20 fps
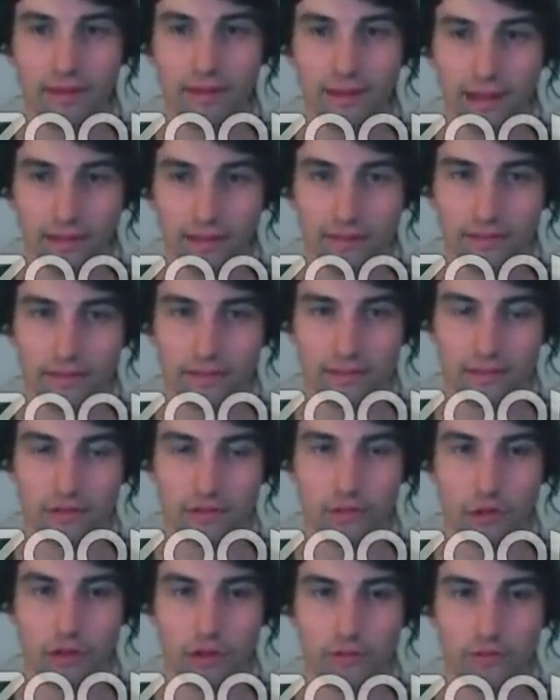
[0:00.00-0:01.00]
and it is a
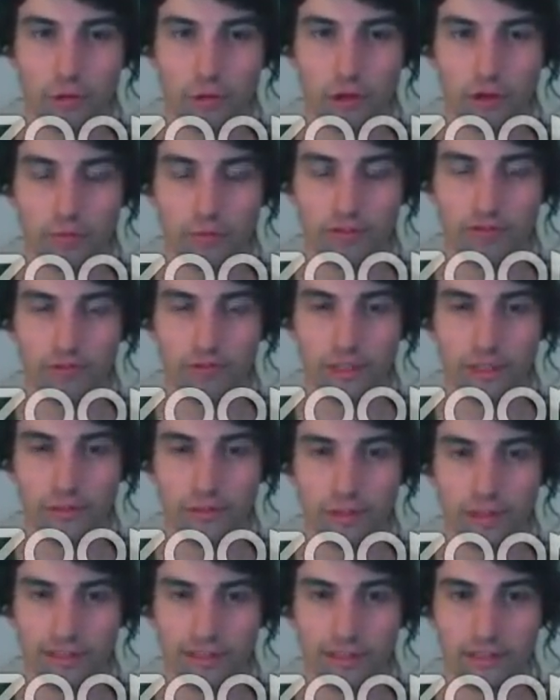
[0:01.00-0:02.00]
joint work between
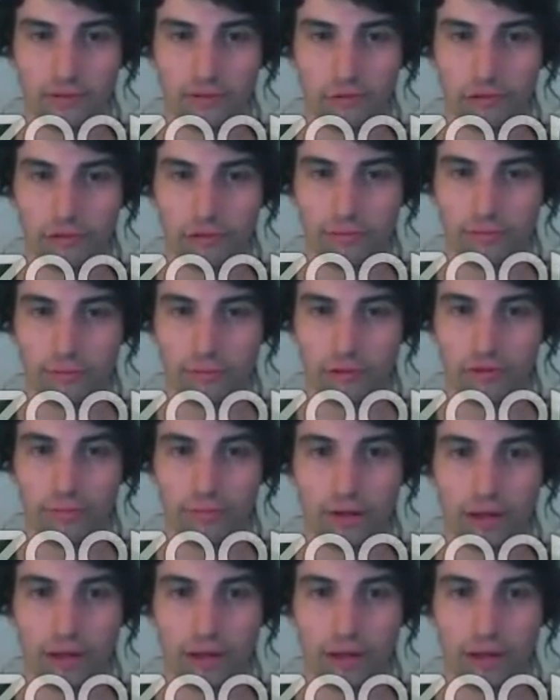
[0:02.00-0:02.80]
Mathias Hülsbusch,